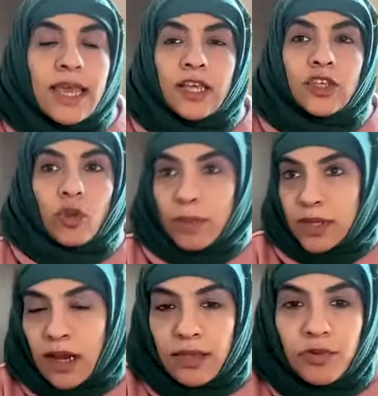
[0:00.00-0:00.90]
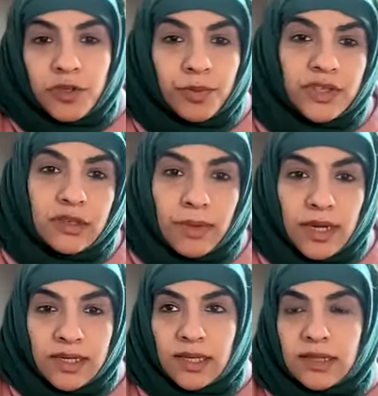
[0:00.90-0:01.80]
and so many other
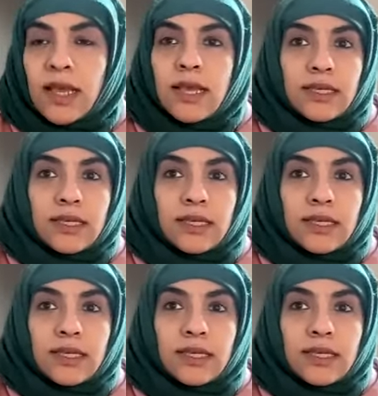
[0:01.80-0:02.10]
responsibilities.